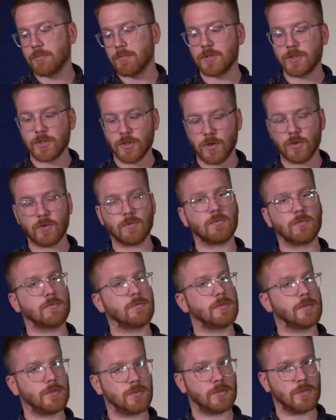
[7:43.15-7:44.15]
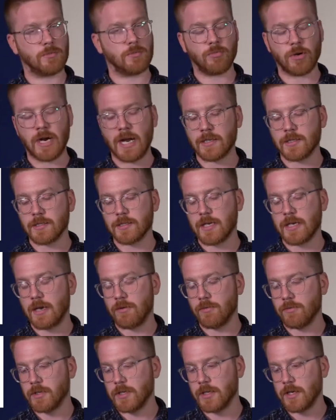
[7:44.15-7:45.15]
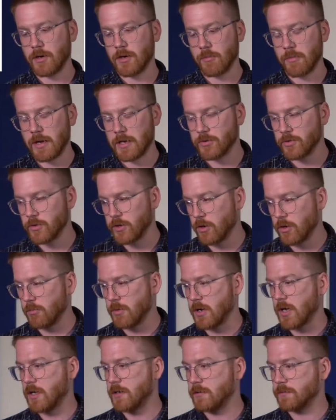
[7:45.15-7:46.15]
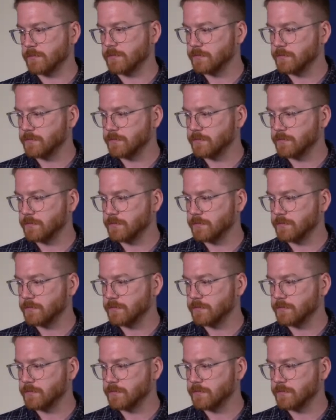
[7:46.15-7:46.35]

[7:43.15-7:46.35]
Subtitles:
So to practice that, we get our metronome on.